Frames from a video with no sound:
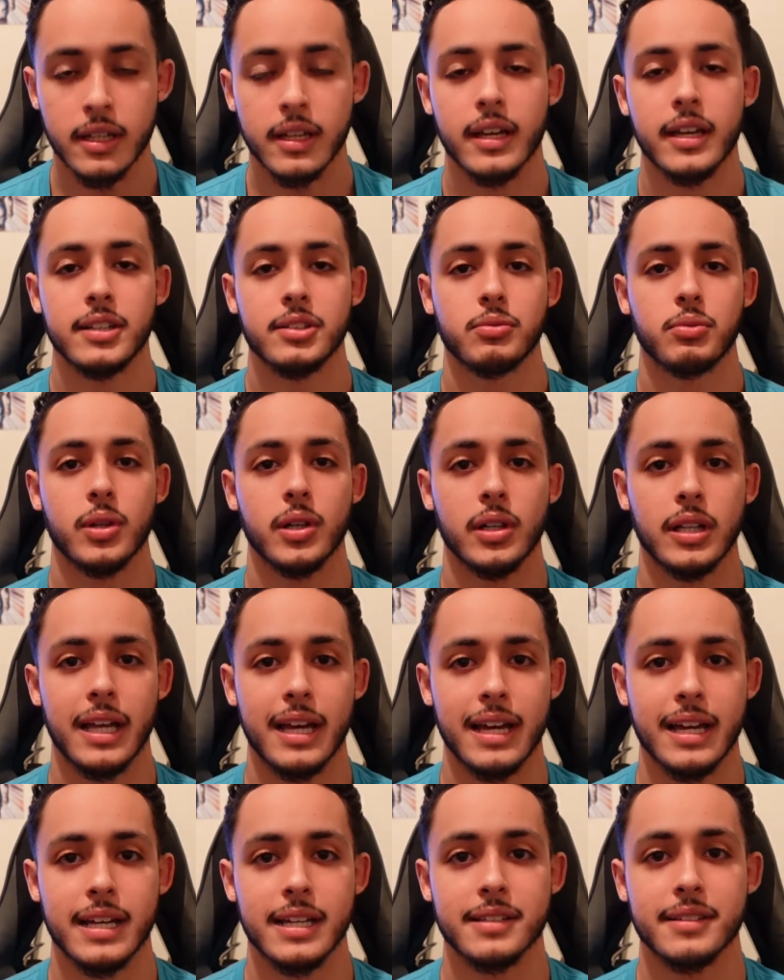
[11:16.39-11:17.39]
as well
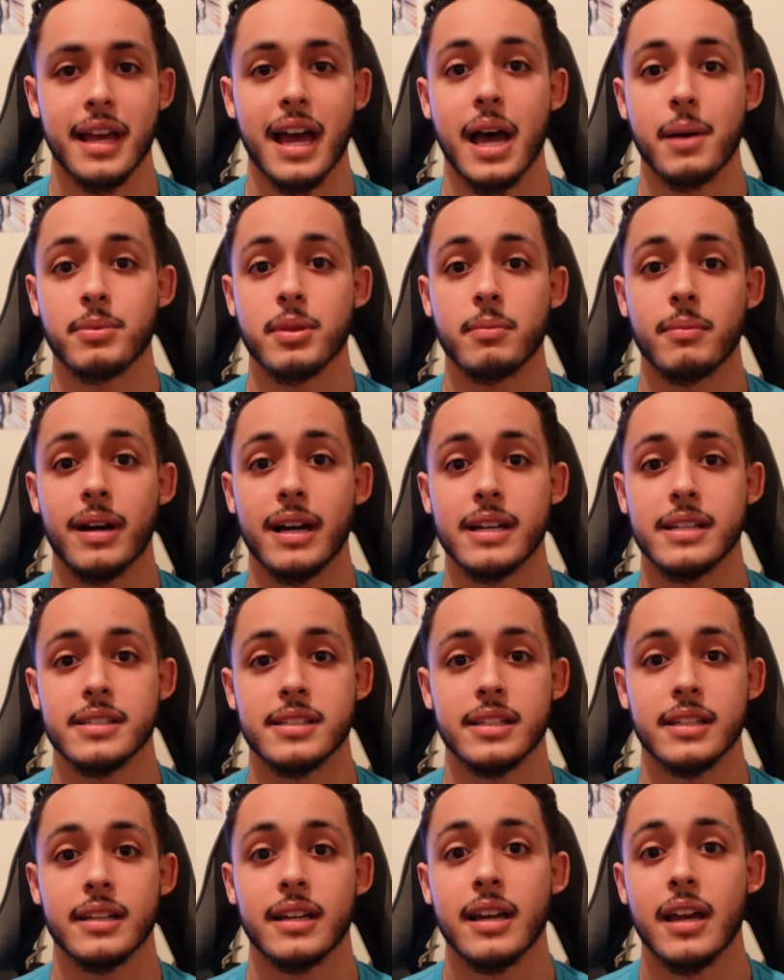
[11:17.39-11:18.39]
as
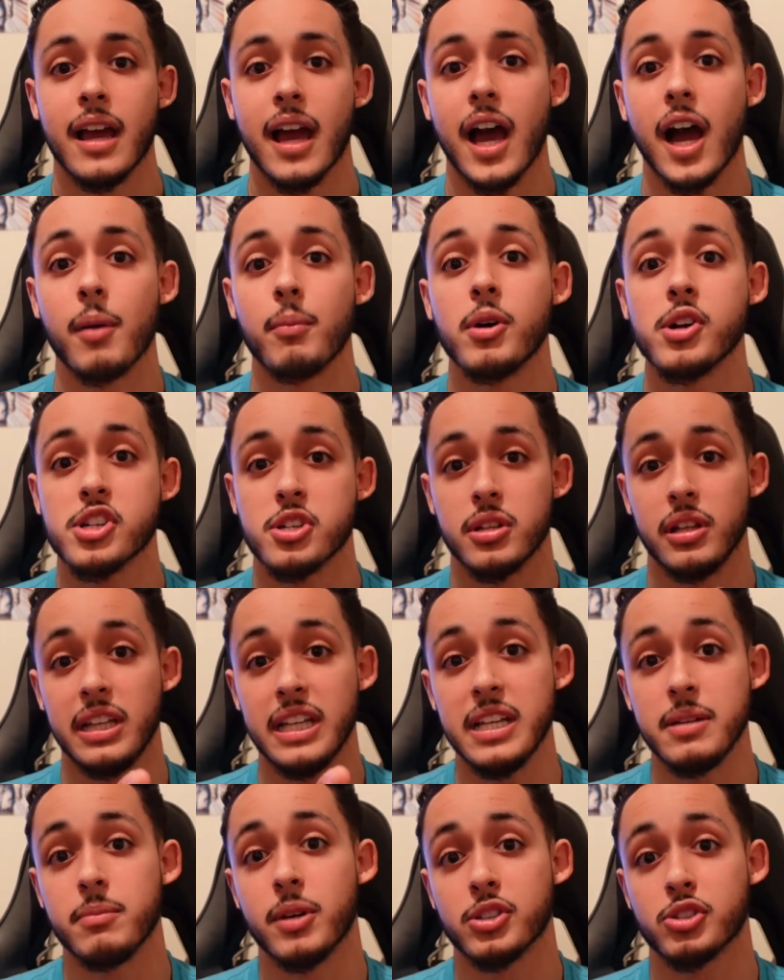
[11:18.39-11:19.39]
optimizing how much
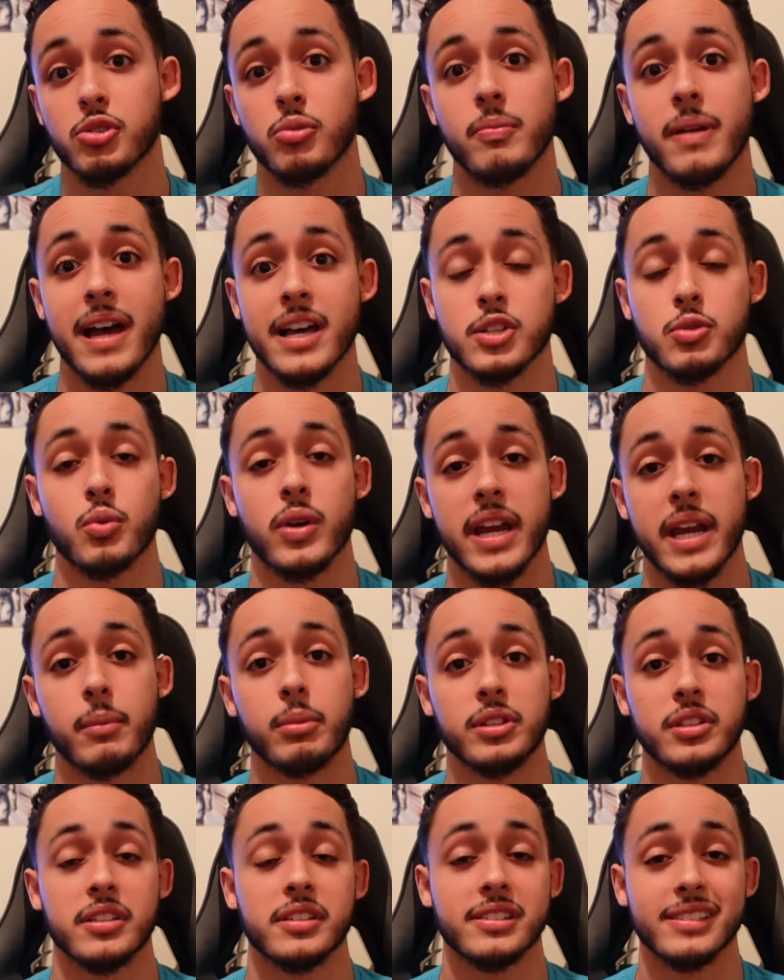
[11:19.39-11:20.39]
lean muscle mass we're
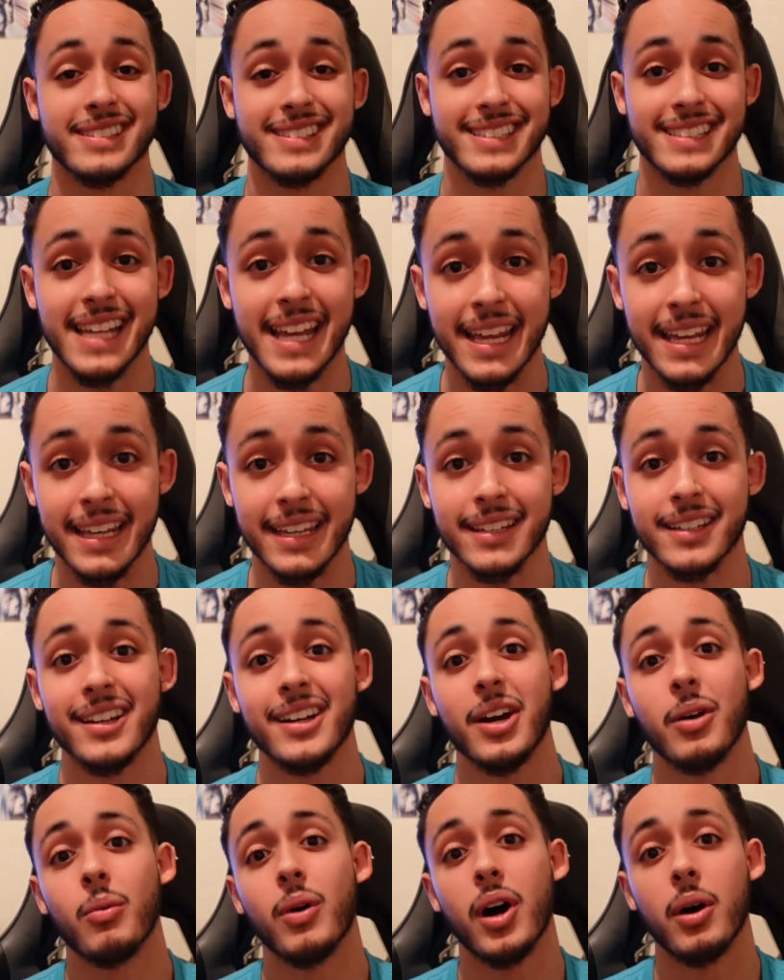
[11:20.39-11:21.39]
able to sustain
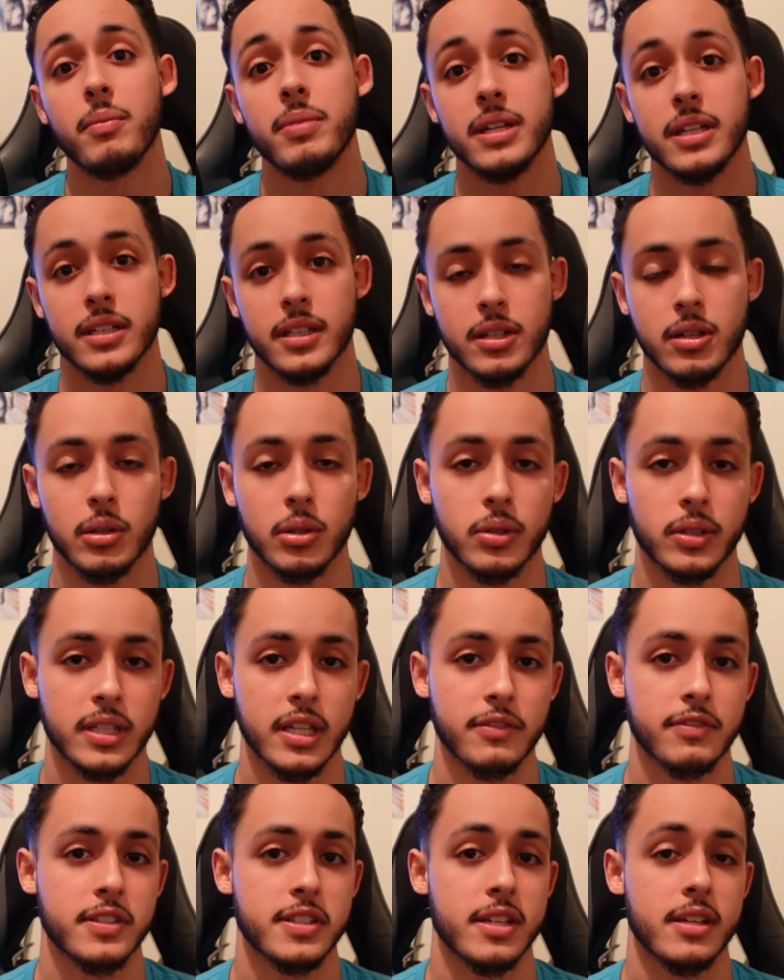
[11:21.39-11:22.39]
while being in a caloric
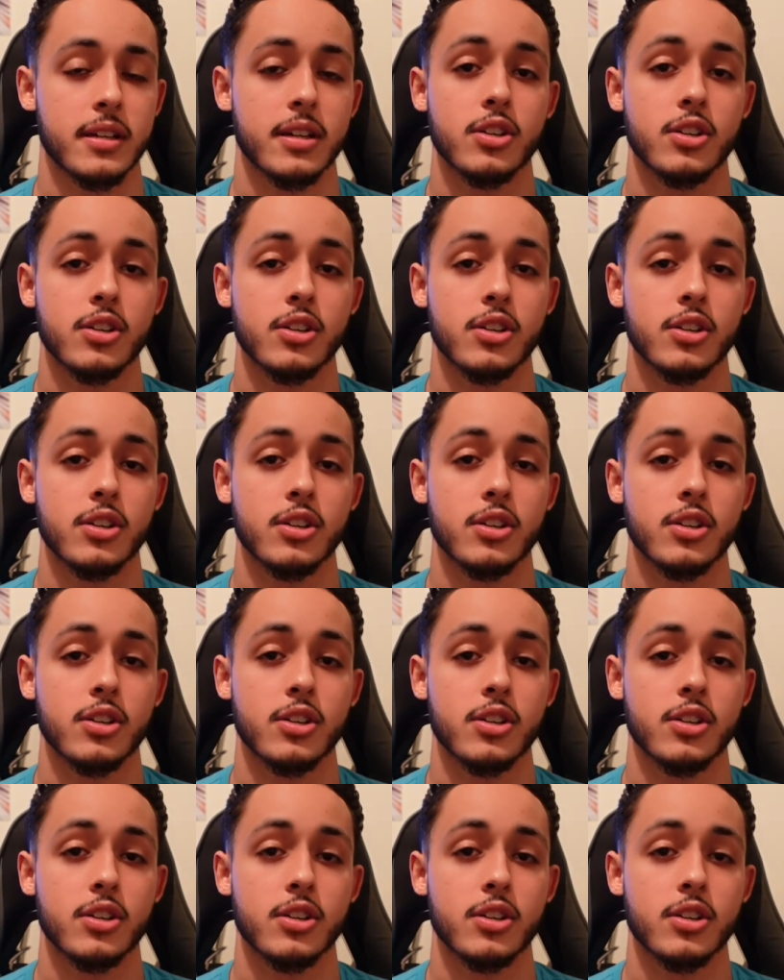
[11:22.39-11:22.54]
deficit.